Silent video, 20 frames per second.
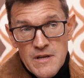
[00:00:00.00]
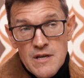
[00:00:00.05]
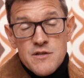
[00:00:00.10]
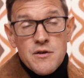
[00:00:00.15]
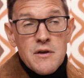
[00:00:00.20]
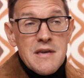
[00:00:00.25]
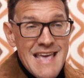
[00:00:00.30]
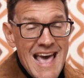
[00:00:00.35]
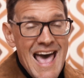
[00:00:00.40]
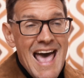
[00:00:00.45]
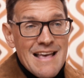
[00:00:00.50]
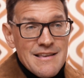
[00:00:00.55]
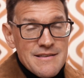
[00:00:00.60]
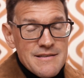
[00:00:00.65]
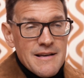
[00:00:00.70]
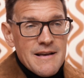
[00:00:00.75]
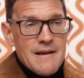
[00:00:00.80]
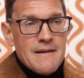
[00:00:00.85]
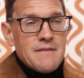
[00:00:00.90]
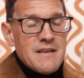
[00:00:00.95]
So
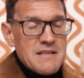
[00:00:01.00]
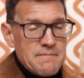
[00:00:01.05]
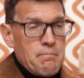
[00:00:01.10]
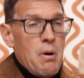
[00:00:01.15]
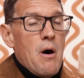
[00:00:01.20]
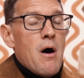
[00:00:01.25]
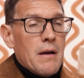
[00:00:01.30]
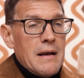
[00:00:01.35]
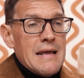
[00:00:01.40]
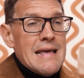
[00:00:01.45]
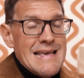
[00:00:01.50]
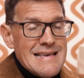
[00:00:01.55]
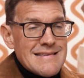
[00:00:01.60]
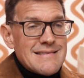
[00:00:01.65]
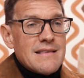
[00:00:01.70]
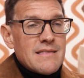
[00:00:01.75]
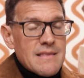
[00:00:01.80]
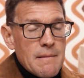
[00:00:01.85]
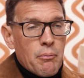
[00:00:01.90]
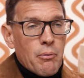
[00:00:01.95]
yes, this partly is
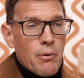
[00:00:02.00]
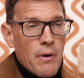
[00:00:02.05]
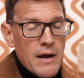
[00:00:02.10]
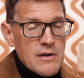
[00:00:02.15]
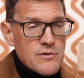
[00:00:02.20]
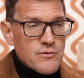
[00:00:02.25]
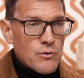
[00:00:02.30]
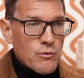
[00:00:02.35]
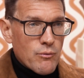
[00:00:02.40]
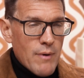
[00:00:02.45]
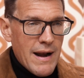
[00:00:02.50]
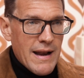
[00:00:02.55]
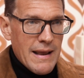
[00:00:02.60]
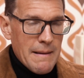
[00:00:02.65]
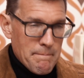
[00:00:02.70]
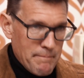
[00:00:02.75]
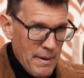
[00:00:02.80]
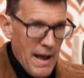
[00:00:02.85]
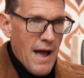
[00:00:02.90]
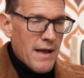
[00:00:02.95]
in the price
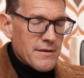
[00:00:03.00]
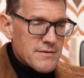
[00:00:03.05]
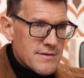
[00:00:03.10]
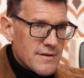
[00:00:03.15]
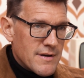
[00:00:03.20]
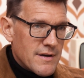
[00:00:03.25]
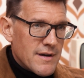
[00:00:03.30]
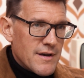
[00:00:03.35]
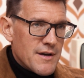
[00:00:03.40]
already, but